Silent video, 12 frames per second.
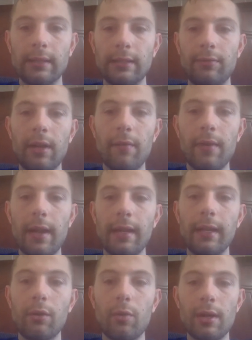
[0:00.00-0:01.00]
If you have
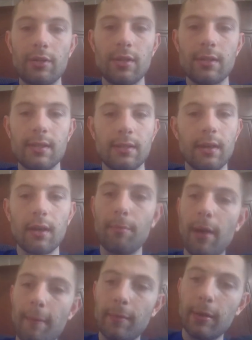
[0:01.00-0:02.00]
any questions at all,
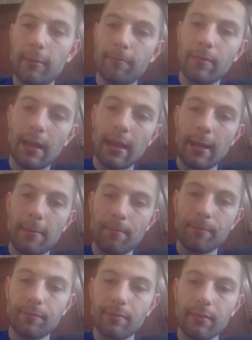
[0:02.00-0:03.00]
pop in the
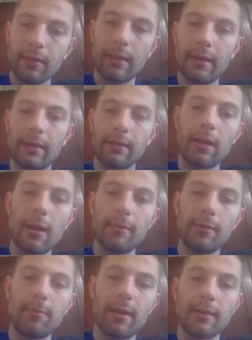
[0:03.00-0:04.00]

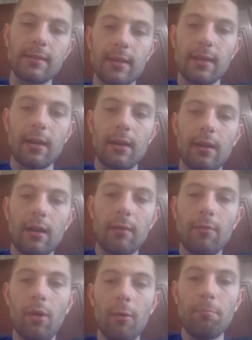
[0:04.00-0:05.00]
comment box. I
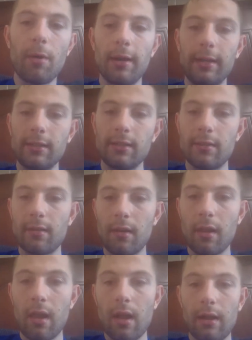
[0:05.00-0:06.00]
won't bite.
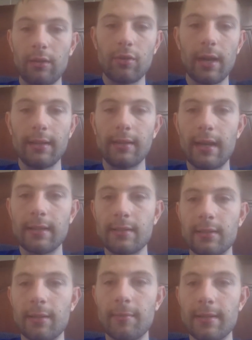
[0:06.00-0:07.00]
I'll try to
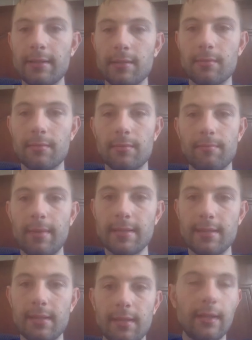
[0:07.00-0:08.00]
answer them as
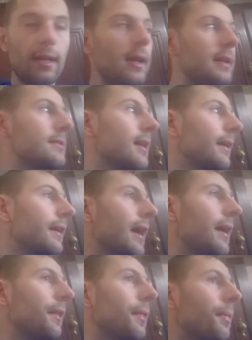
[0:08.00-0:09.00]
best as I
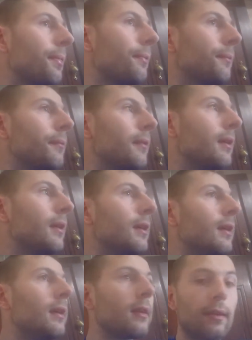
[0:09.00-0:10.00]
can.
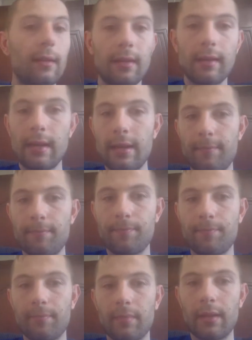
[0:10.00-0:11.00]
Yeah,
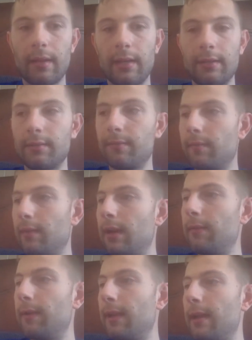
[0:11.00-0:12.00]
I
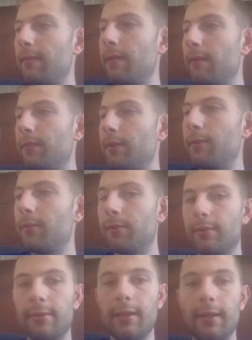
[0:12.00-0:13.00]
will have a
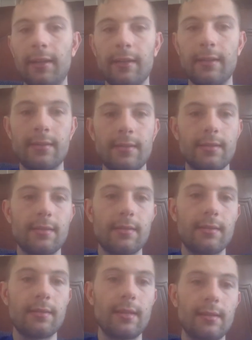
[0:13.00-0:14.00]
few seedlings
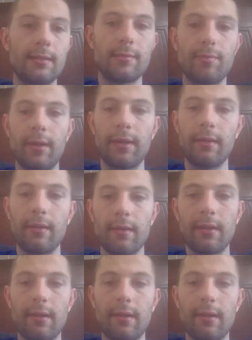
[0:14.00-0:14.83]
this spring